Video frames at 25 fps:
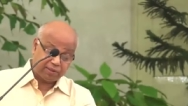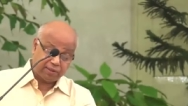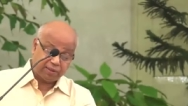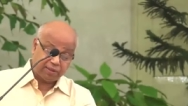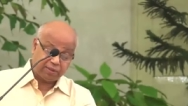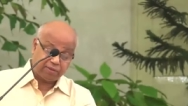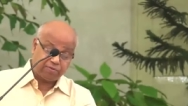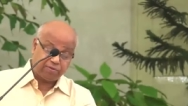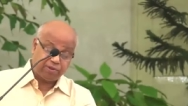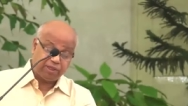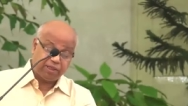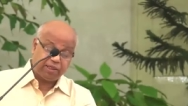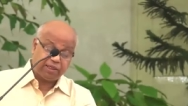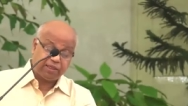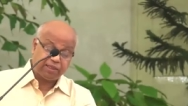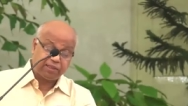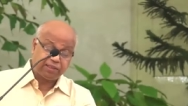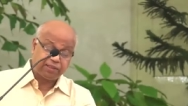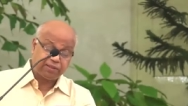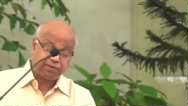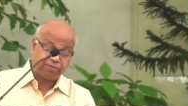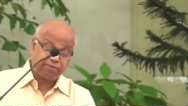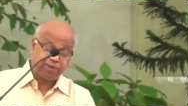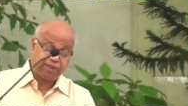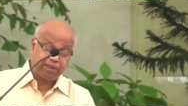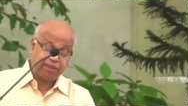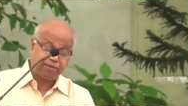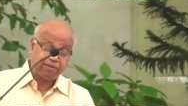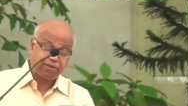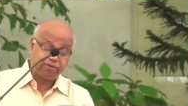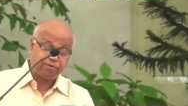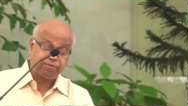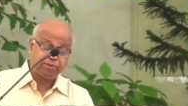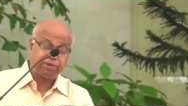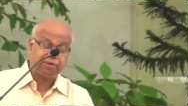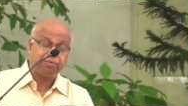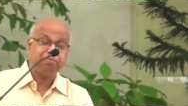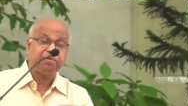the quickest way
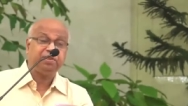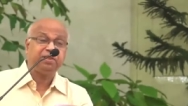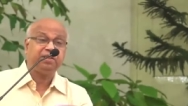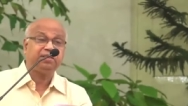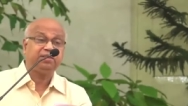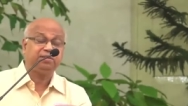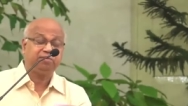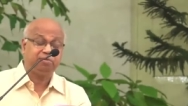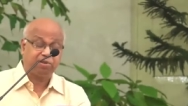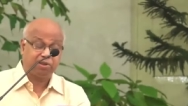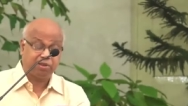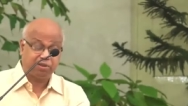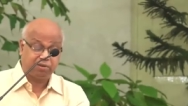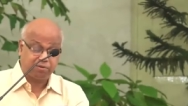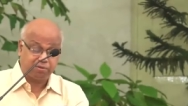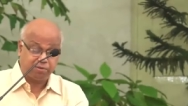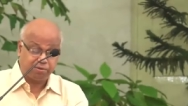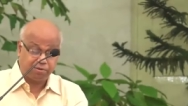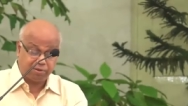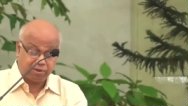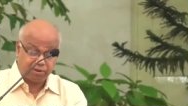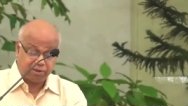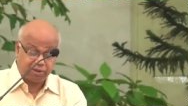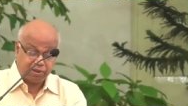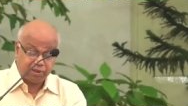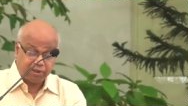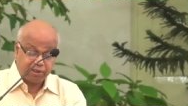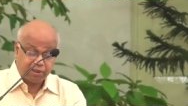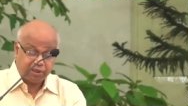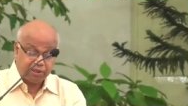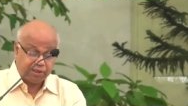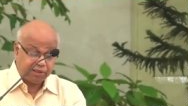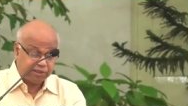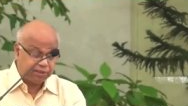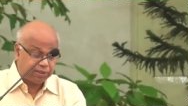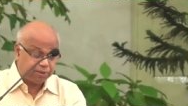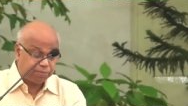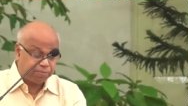to spiritual growth
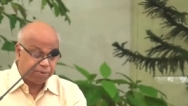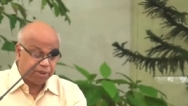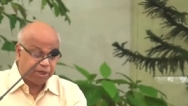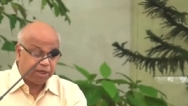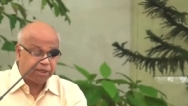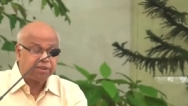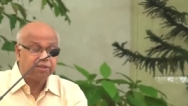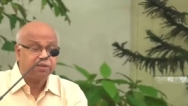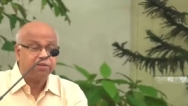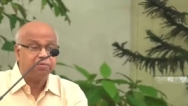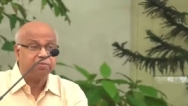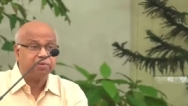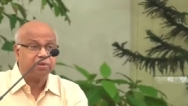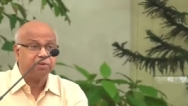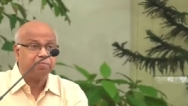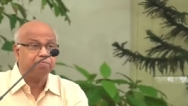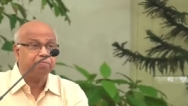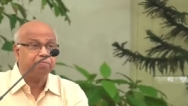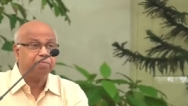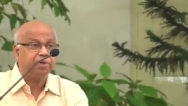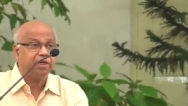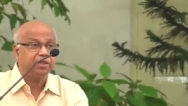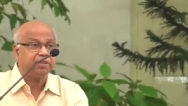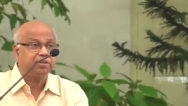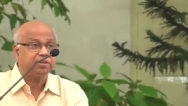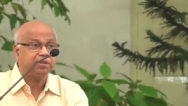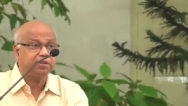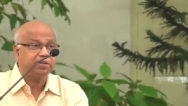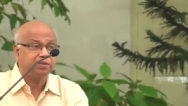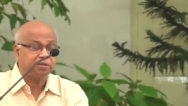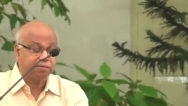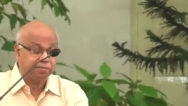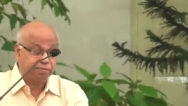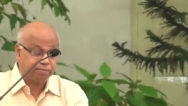is the path of compassion.